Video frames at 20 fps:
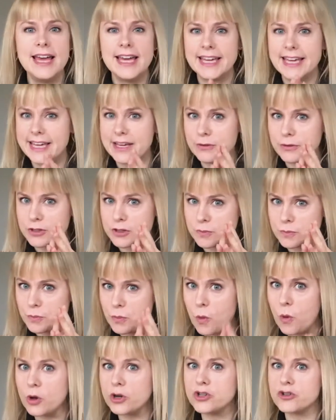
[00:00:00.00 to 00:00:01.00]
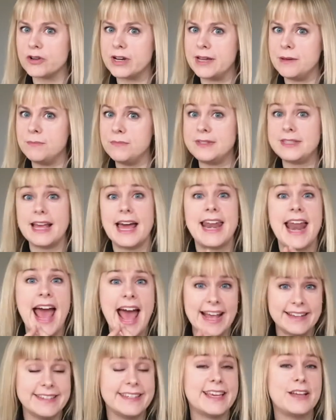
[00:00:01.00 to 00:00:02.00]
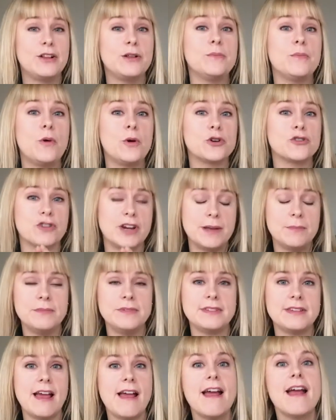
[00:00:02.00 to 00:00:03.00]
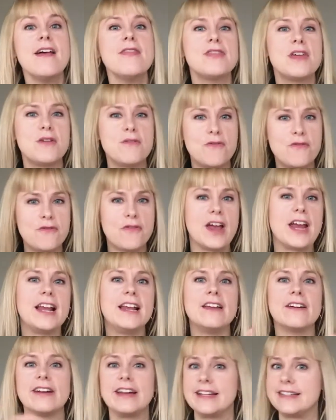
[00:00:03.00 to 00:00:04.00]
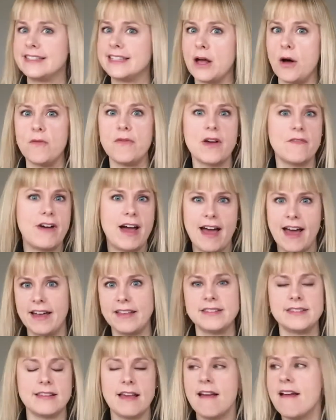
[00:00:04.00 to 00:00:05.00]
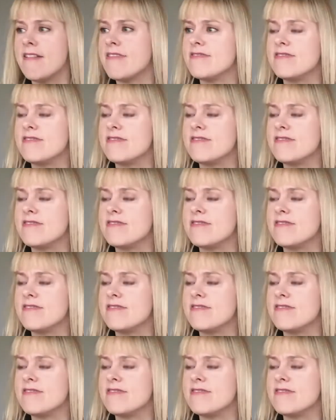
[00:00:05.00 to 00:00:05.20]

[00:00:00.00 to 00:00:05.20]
kills more dreams and has killed more dreams than failure itself ever has.